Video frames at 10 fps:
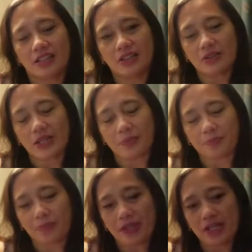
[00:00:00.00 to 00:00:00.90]
Okay,
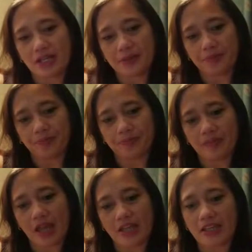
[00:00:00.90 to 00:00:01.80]

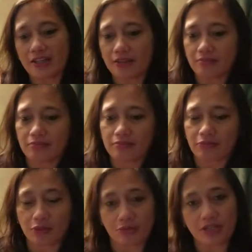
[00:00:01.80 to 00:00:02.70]
I got
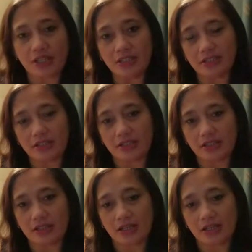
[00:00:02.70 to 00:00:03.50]
three kids,